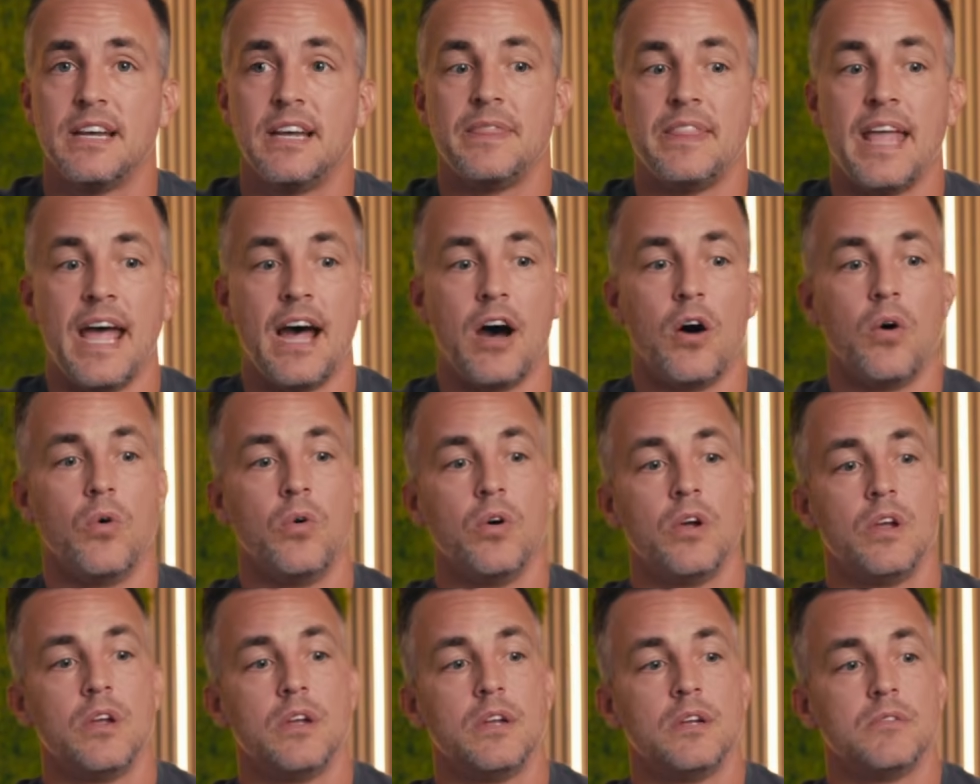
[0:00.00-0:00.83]
Now,
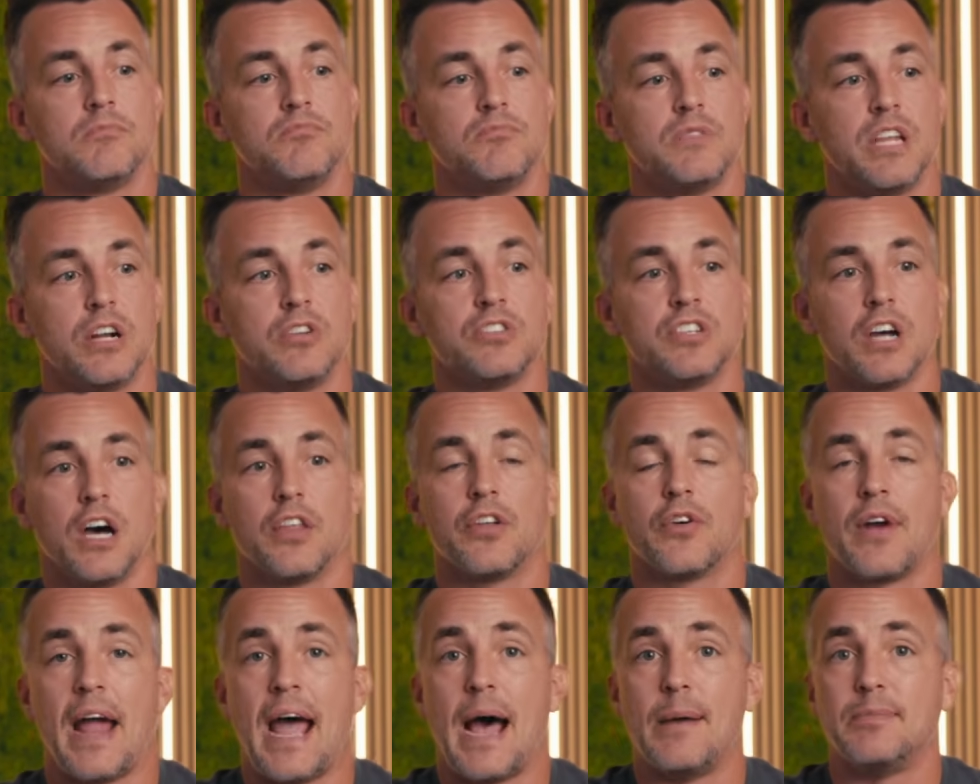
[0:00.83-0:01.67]
there's
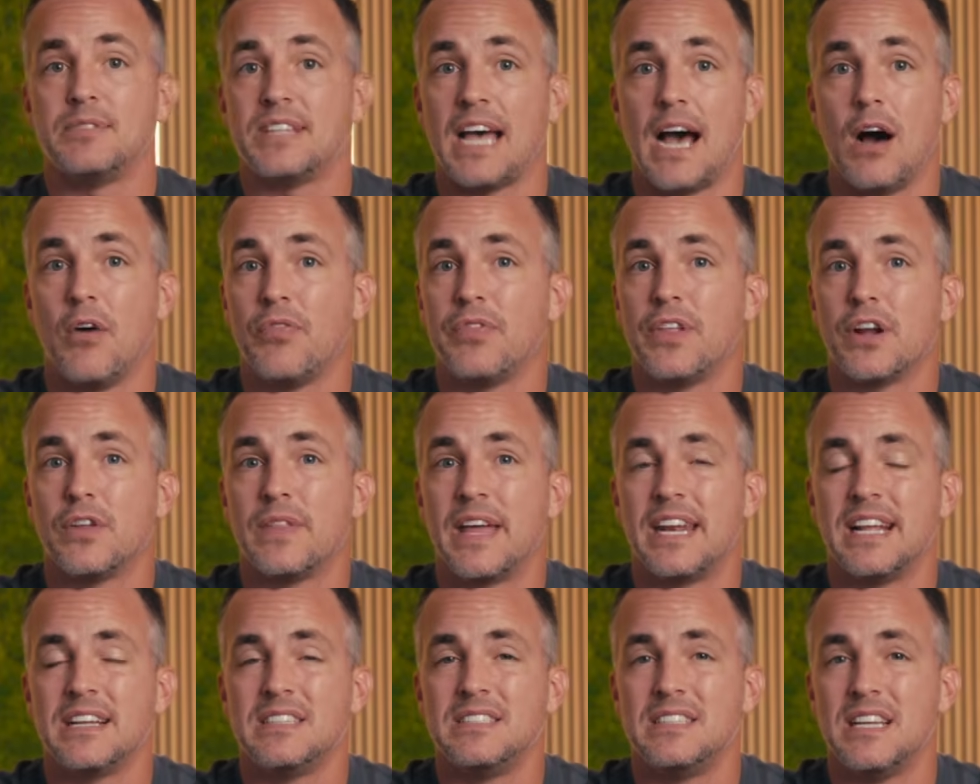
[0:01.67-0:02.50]
other apps out there
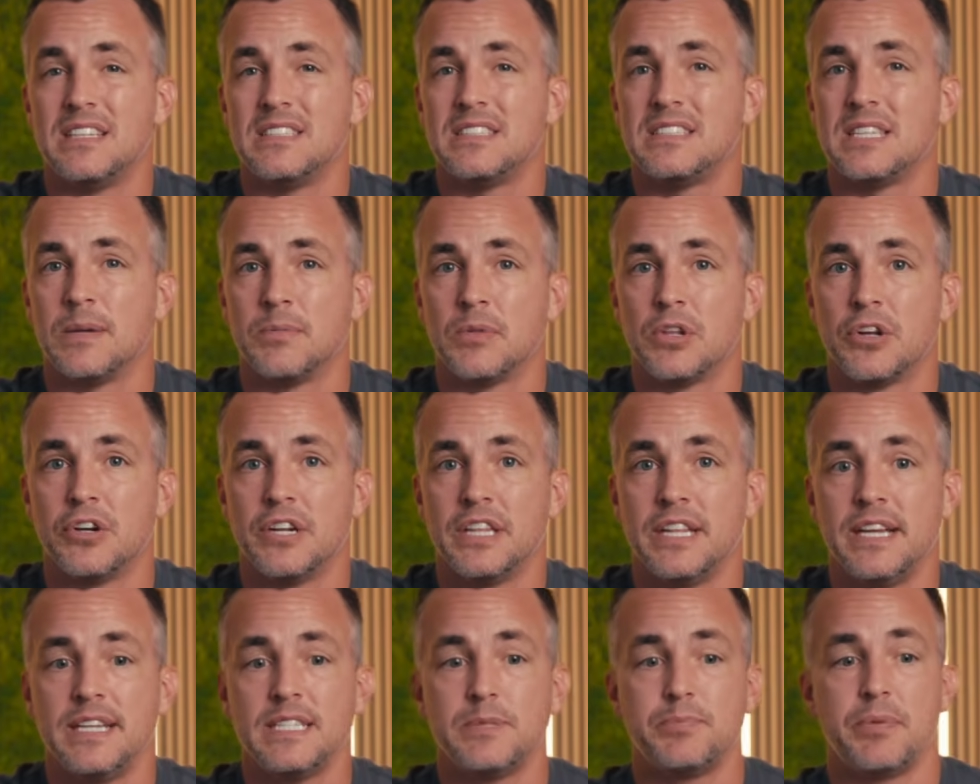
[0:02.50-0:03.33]
that exist similar to
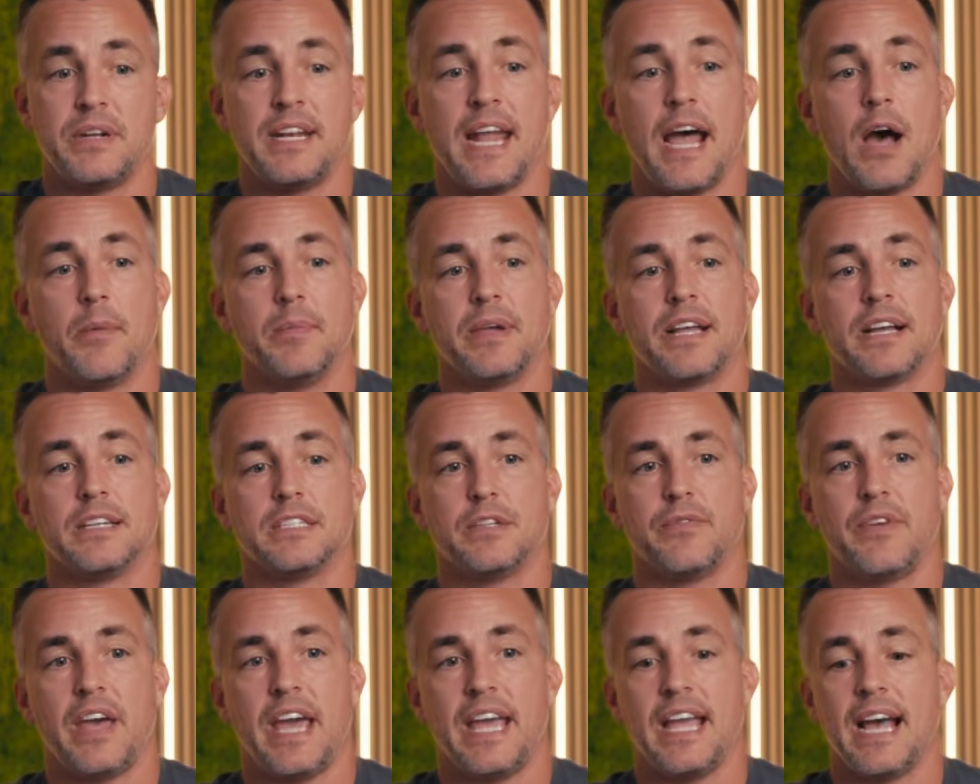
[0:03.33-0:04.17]
this, but now because
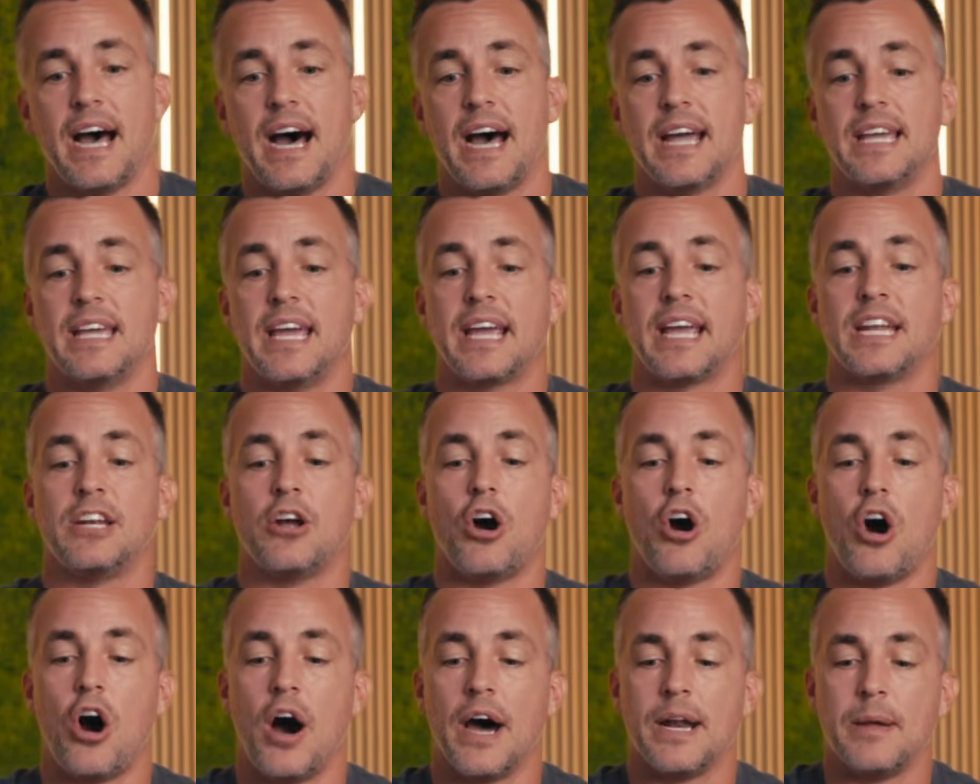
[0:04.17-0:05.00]
of AI, it can
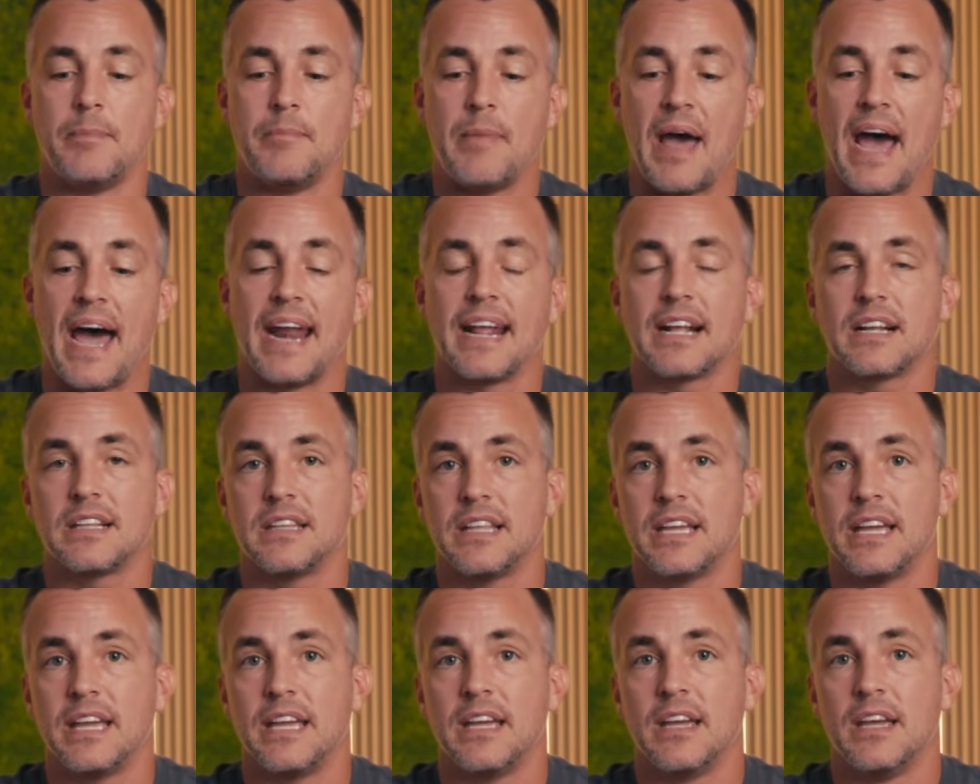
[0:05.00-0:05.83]

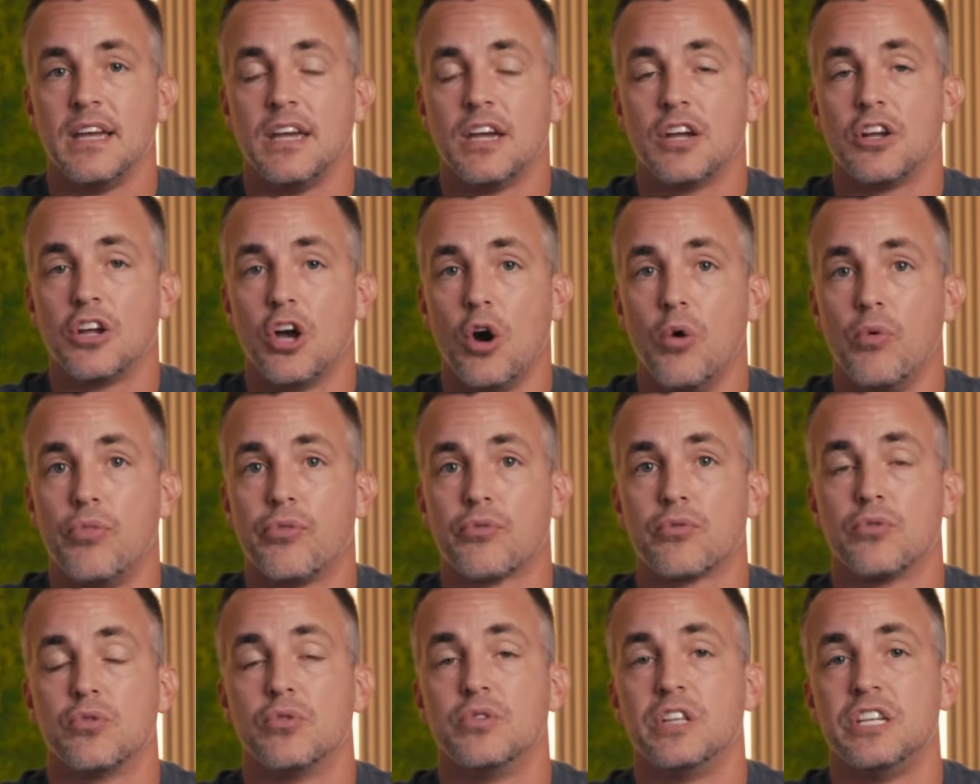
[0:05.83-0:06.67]
automatically go
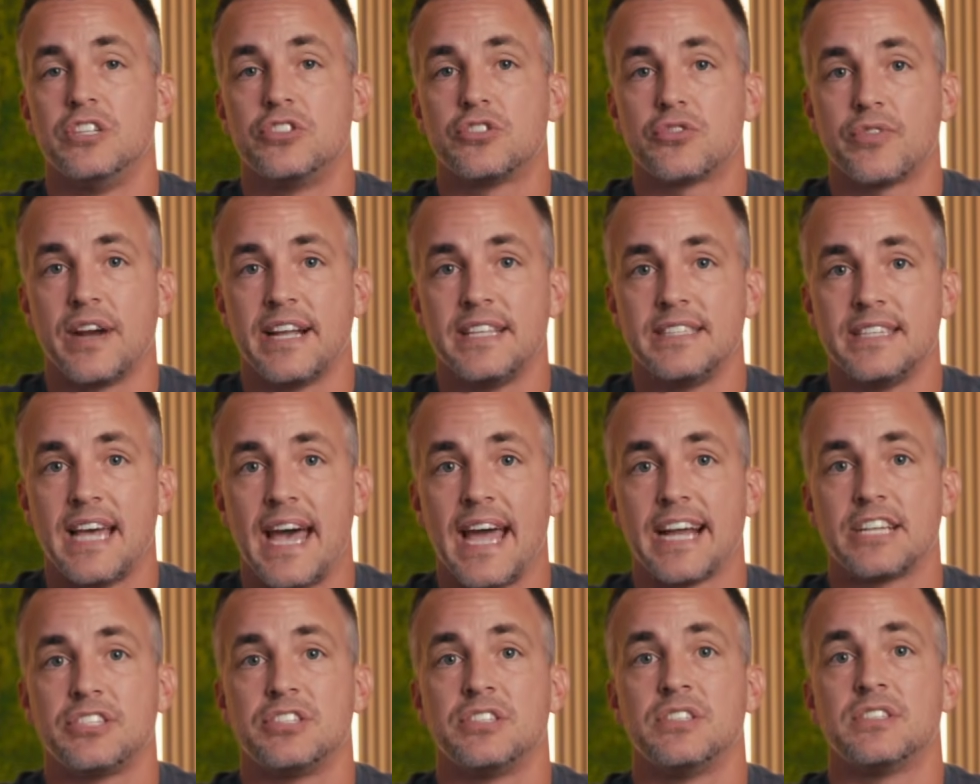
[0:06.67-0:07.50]
through these
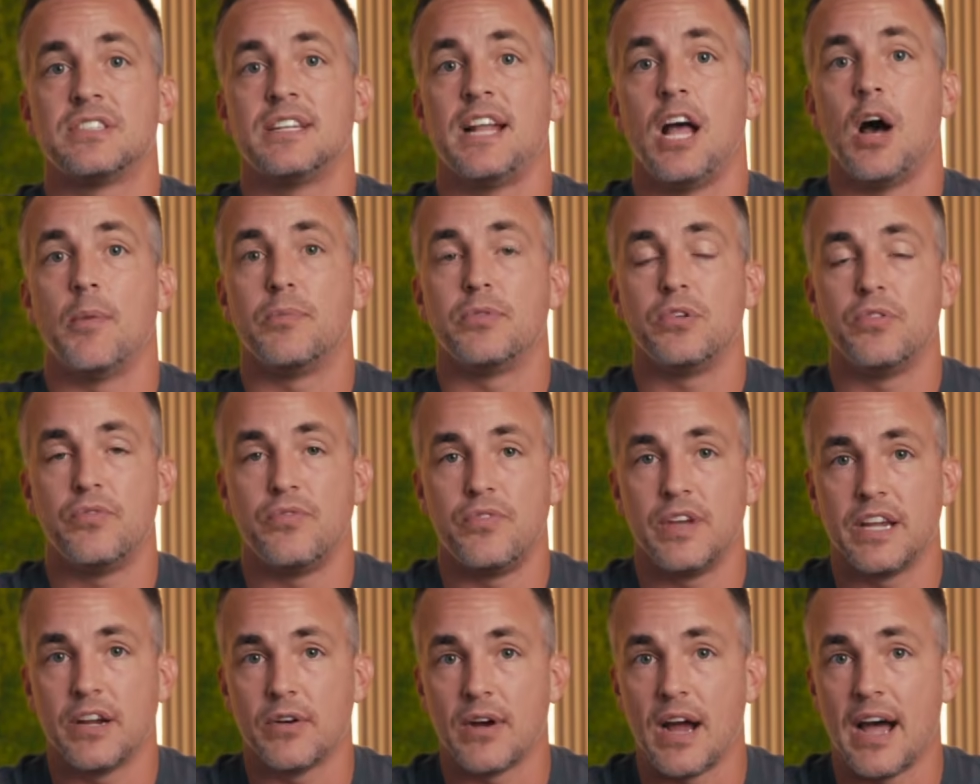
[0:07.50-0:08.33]
transactions and help you
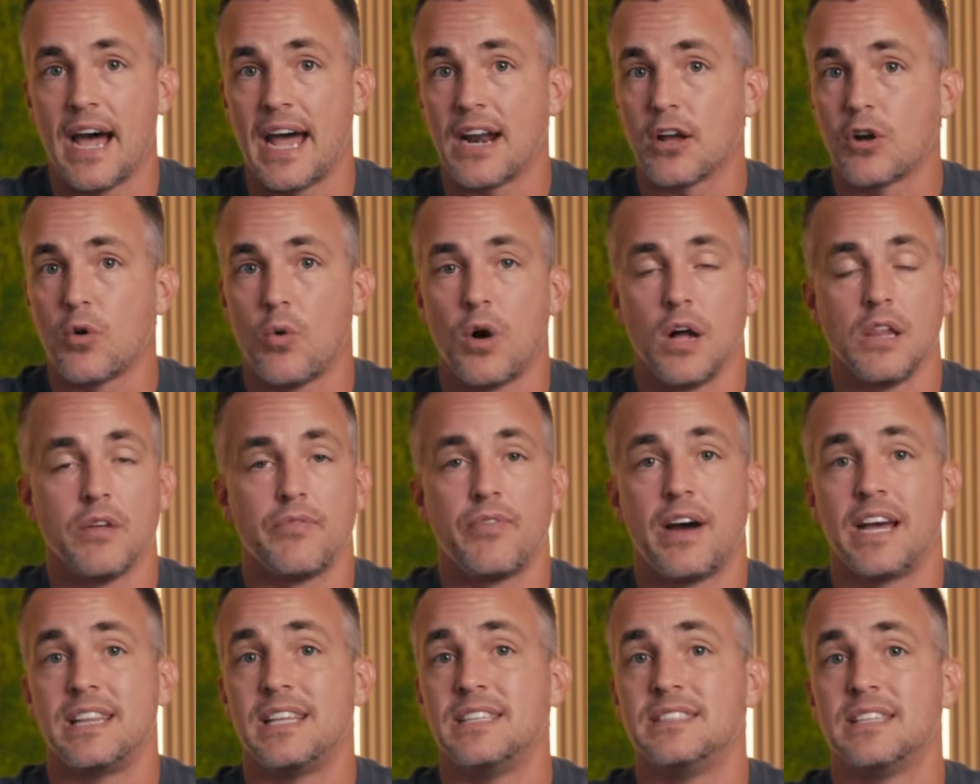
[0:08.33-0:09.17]
figure out how to
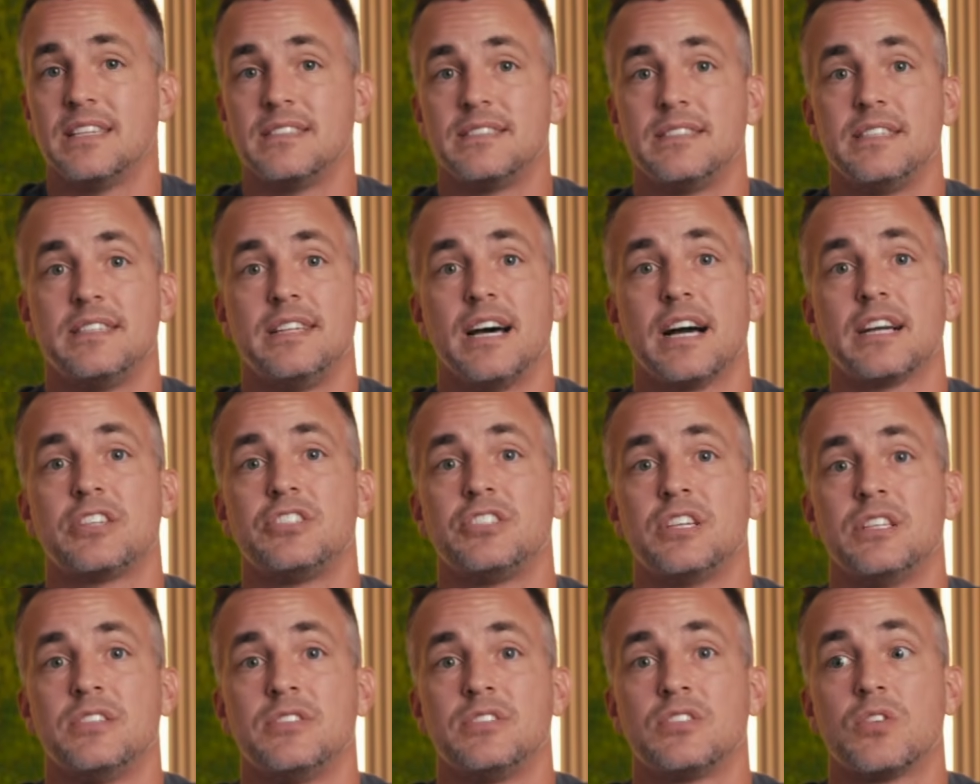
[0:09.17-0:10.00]
qualify these as deductions.